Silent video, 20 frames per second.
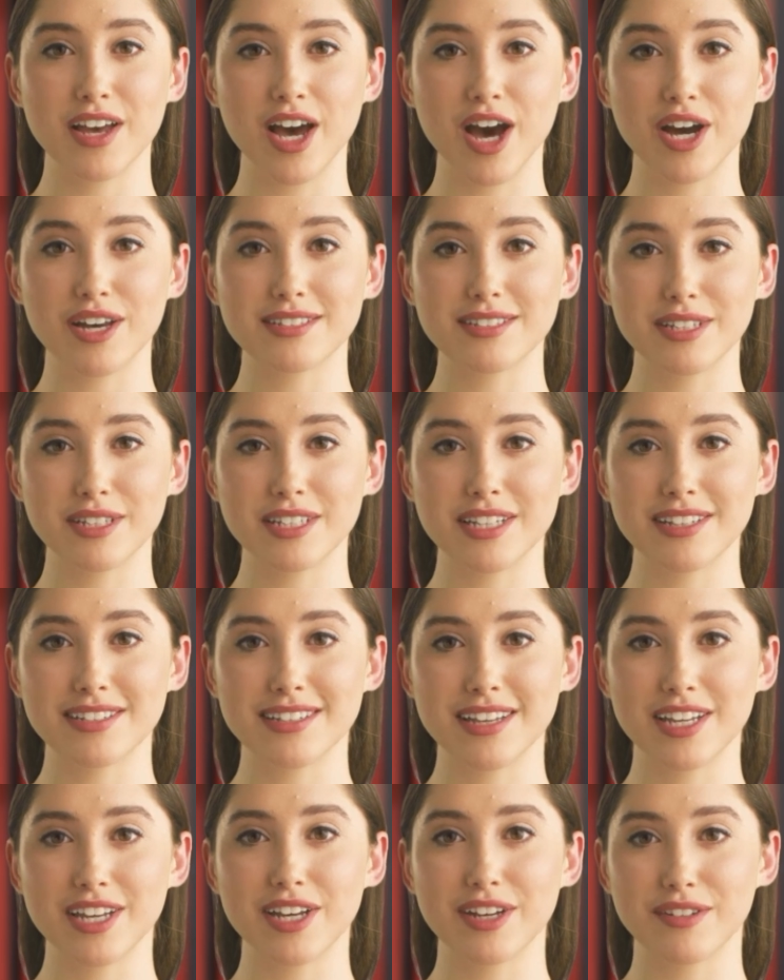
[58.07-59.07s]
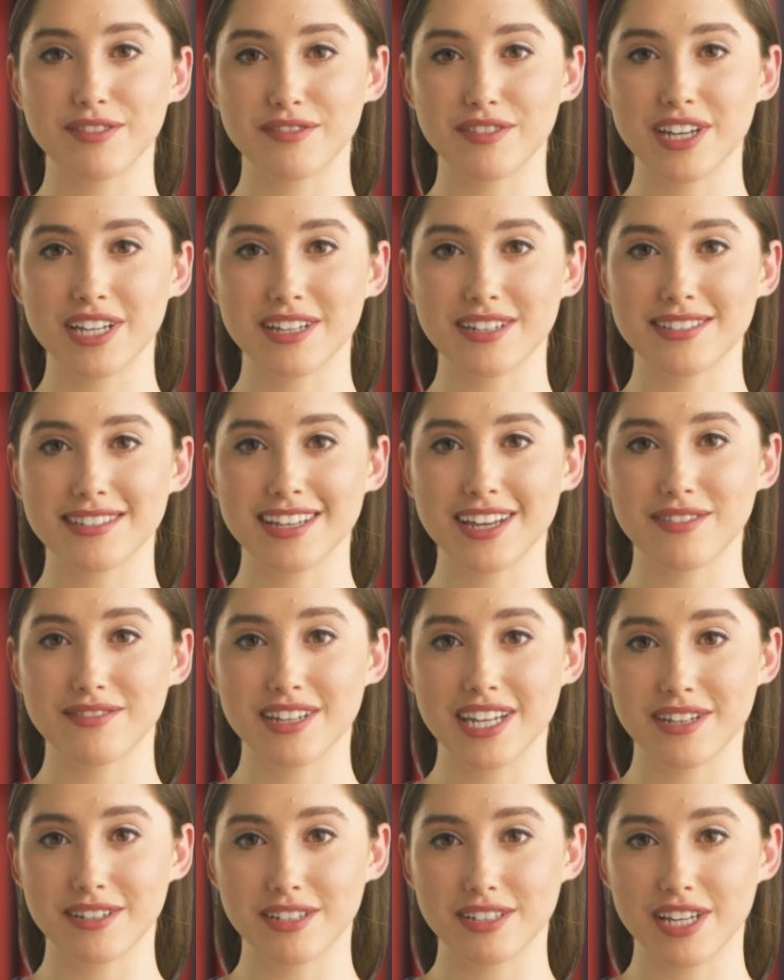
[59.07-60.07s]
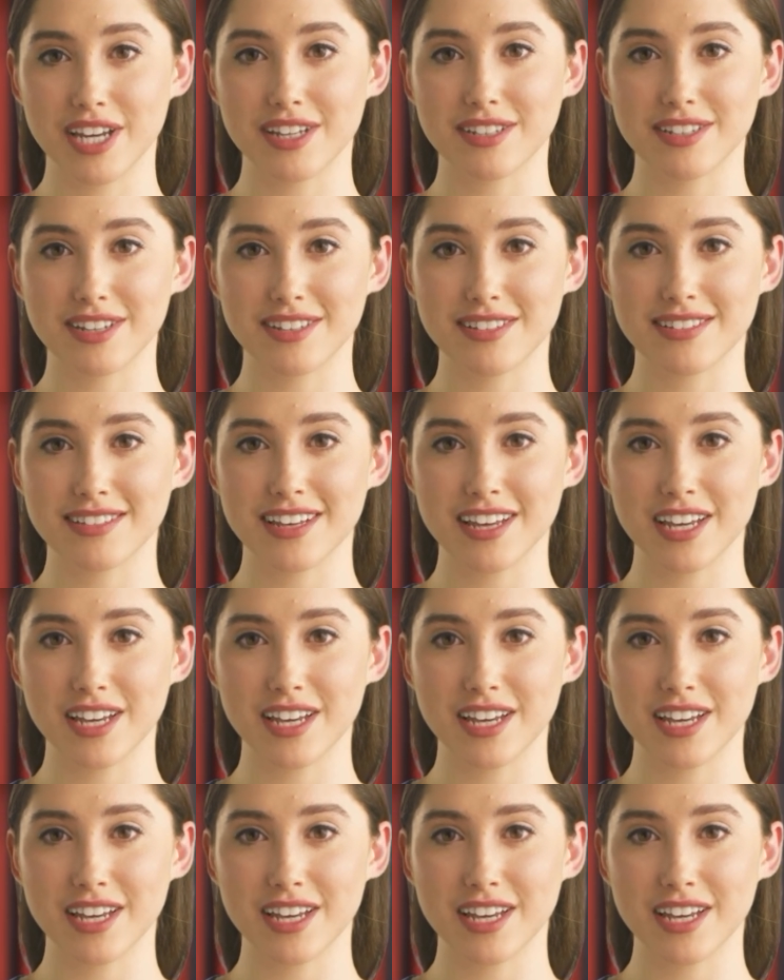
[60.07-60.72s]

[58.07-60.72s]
Also consider the frequency of data changes.